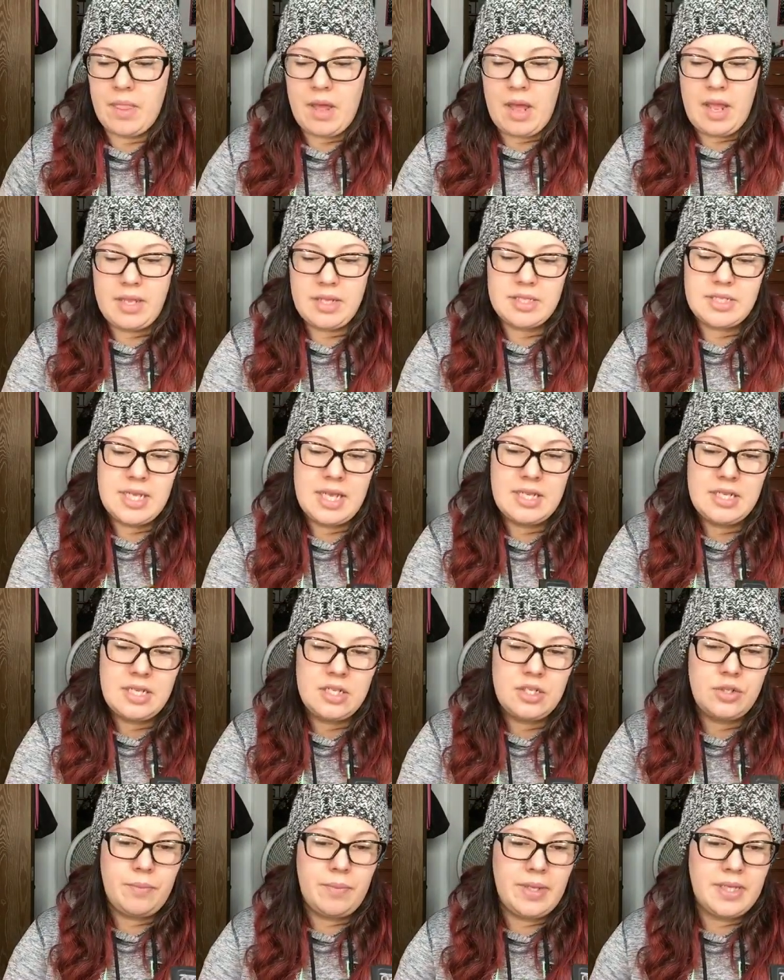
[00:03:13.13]
I
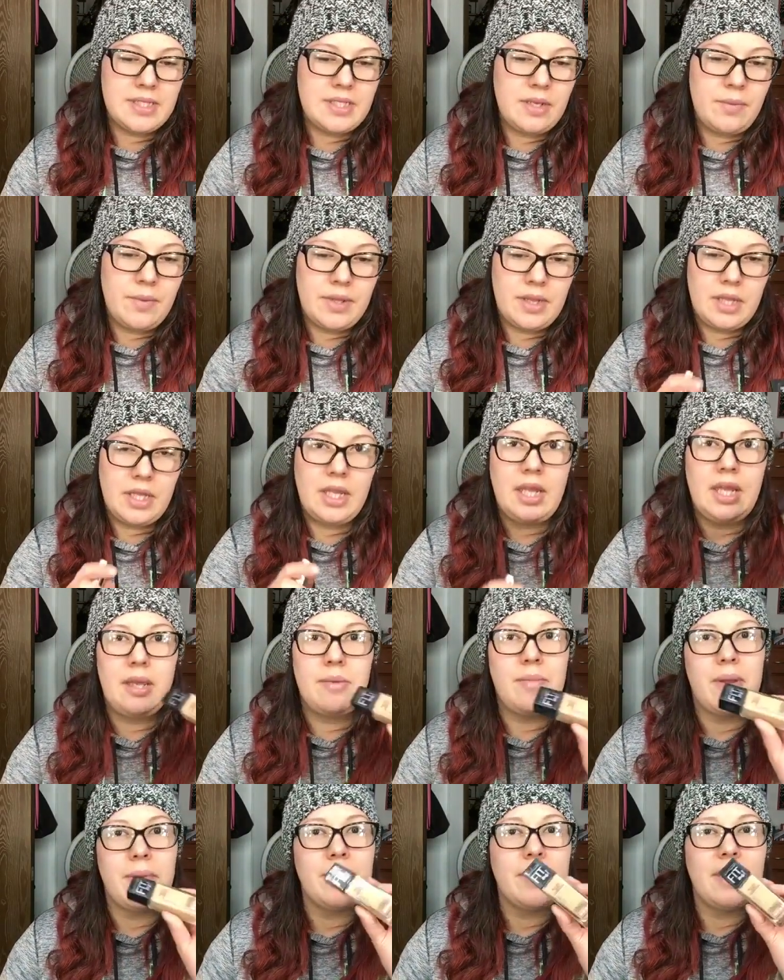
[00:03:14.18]
tended to mix it with the
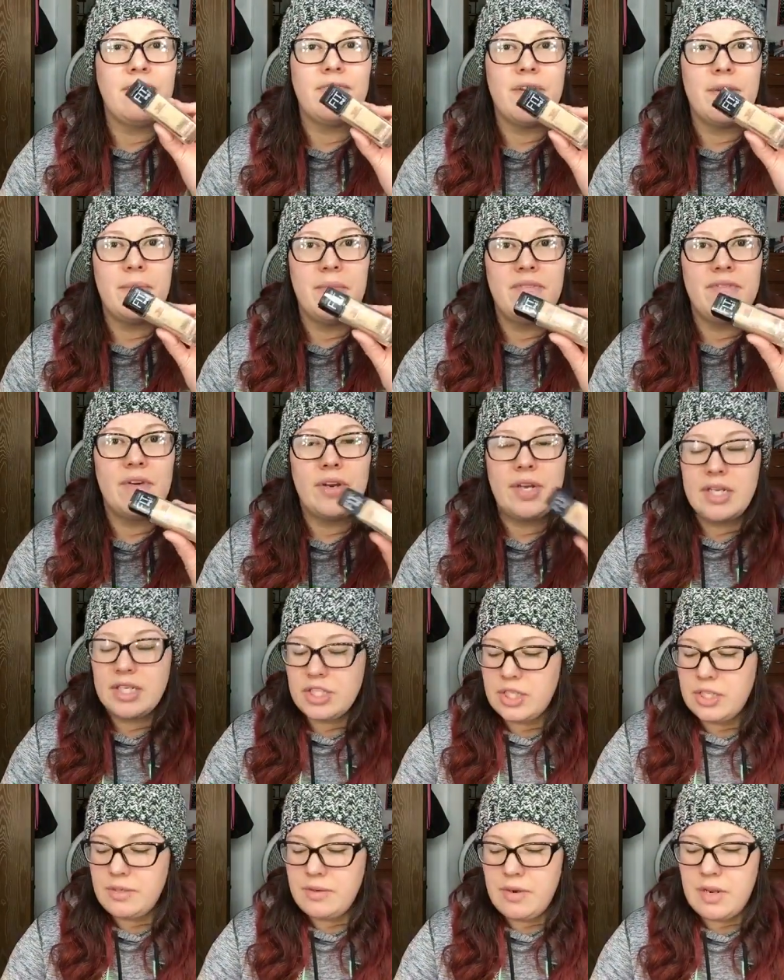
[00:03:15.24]
Maybelline Fit Me
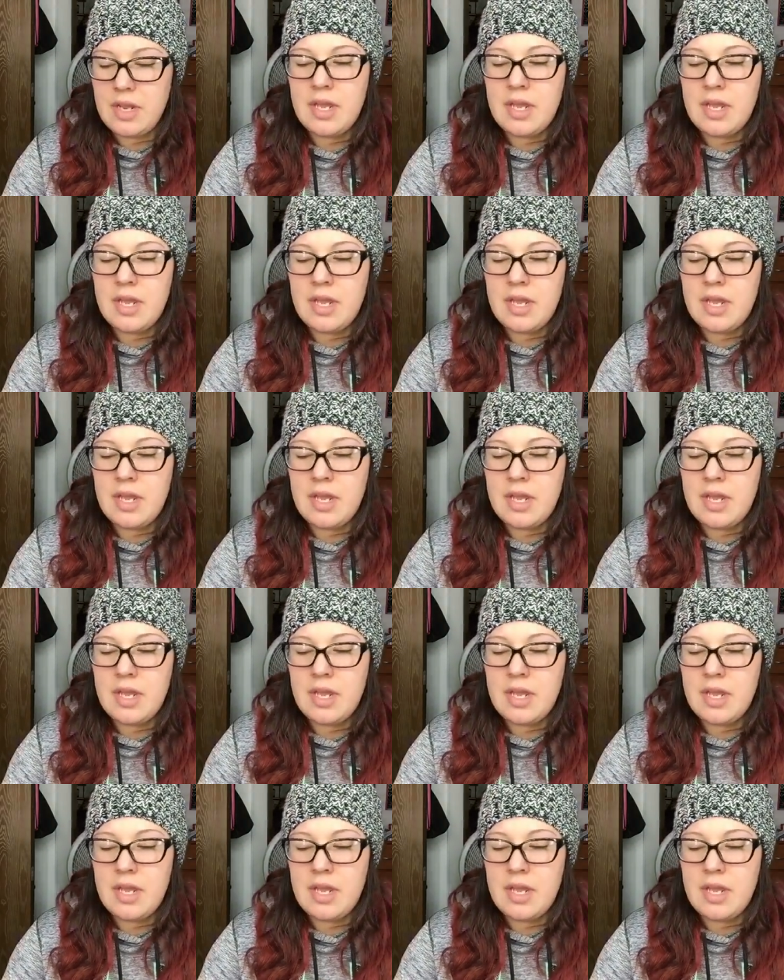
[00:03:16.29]
foundation,